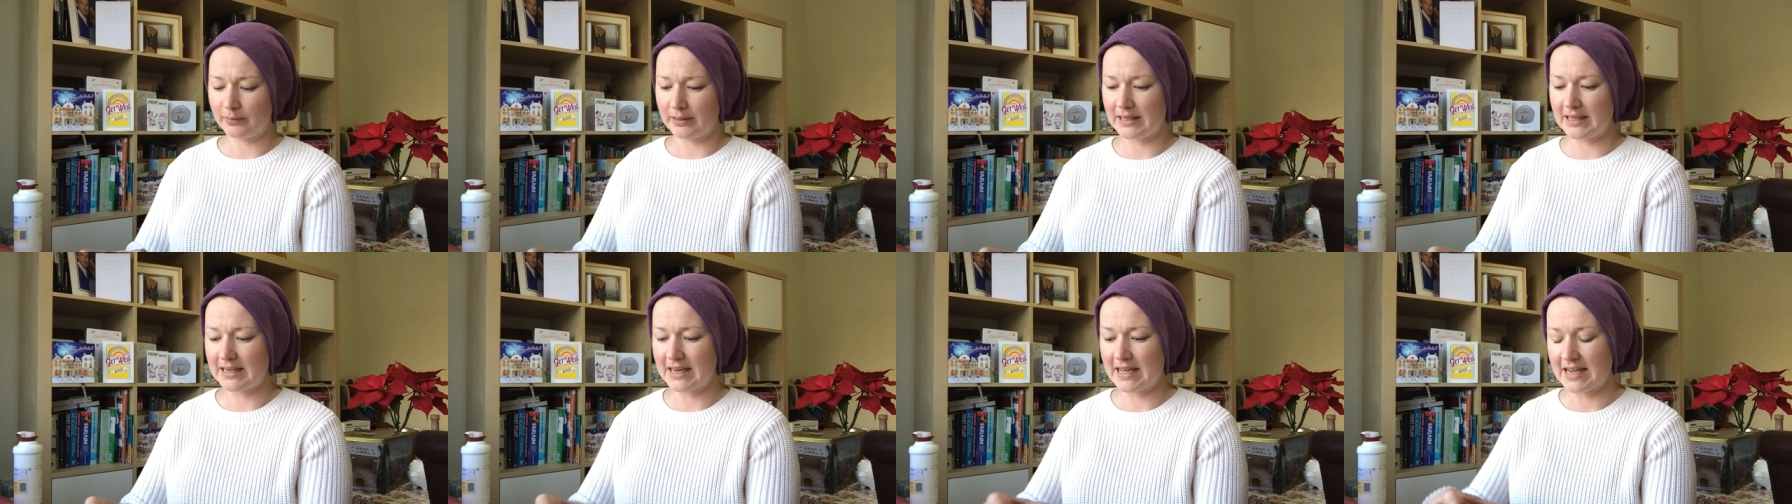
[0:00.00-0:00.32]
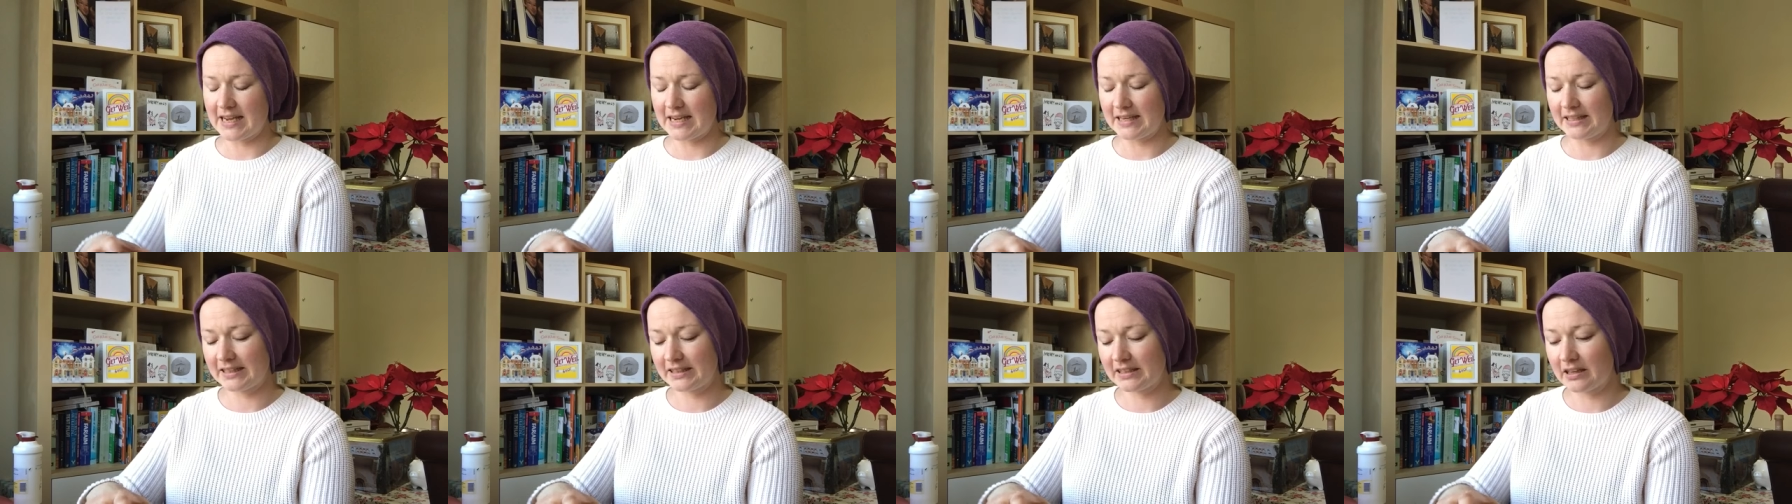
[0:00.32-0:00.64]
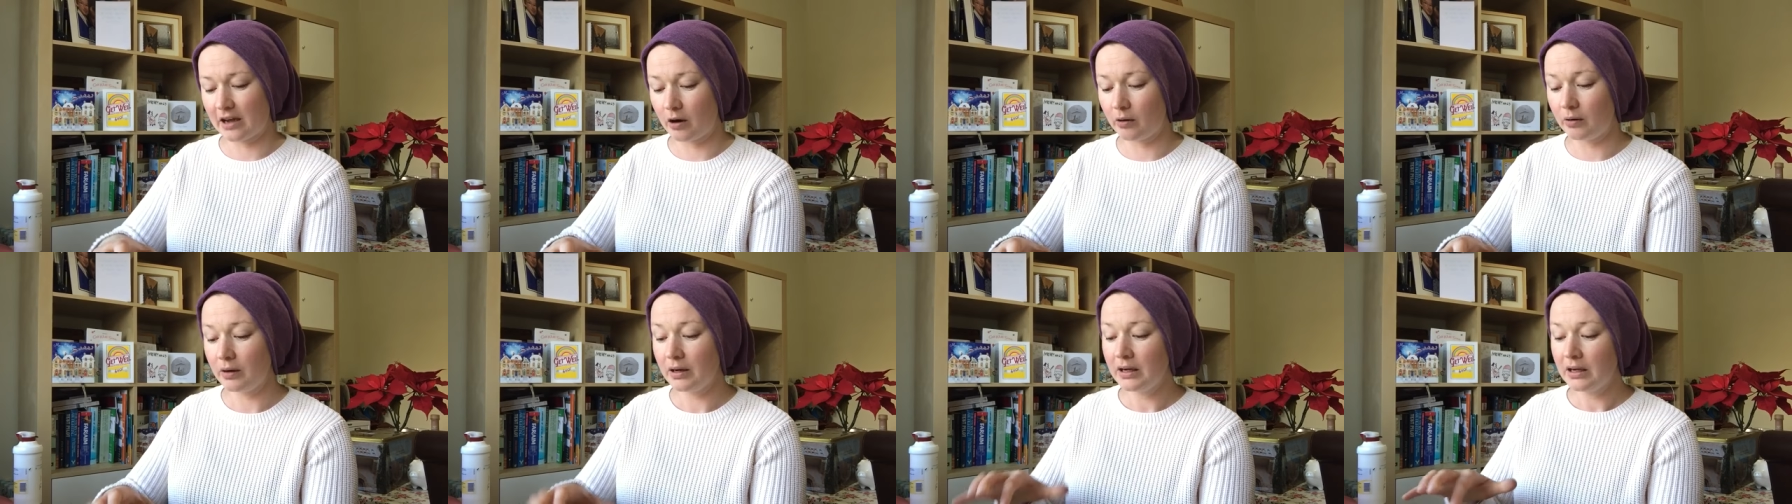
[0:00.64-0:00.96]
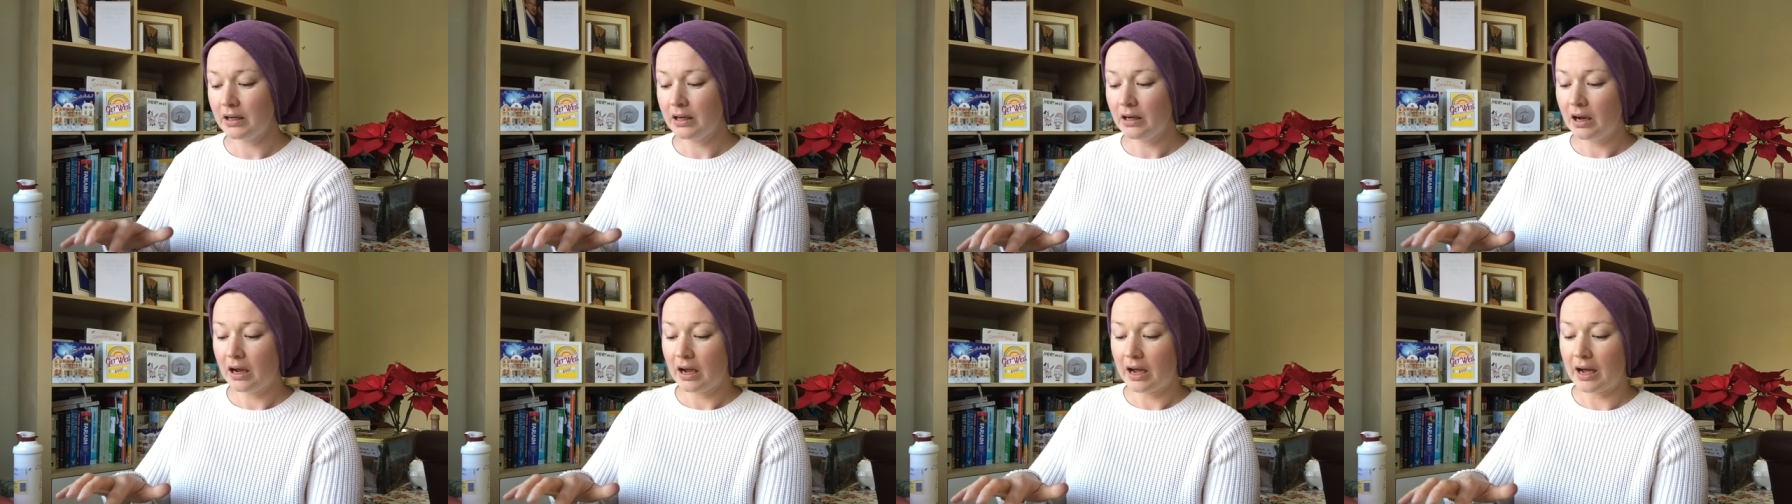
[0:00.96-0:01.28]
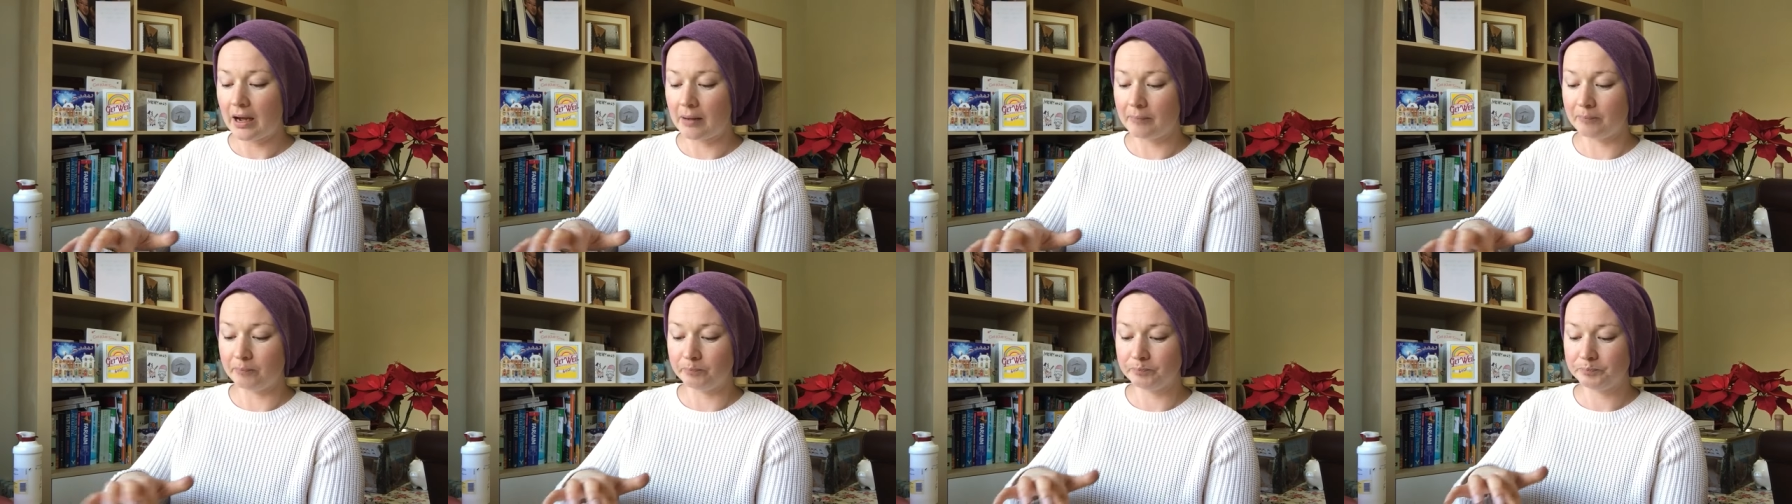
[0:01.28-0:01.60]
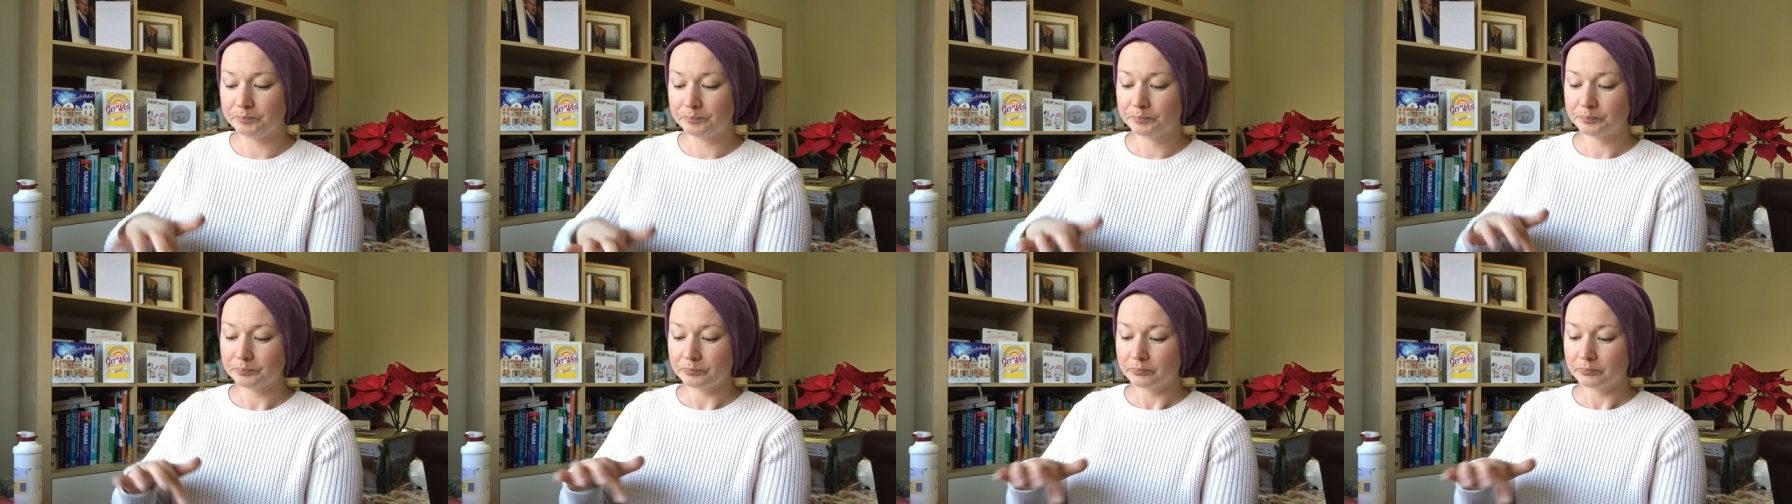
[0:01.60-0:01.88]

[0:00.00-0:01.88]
we need. So um,